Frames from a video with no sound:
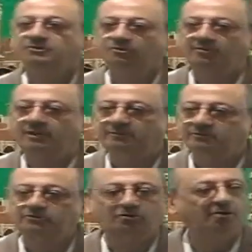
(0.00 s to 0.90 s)
You will become
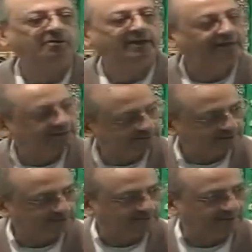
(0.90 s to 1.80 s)
strong and
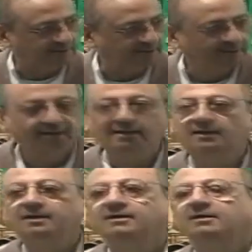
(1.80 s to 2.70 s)
it will be
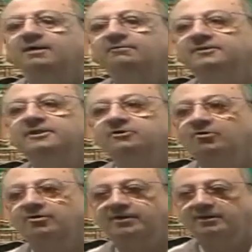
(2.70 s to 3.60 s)
within
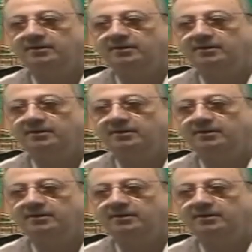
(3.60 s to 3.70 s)
your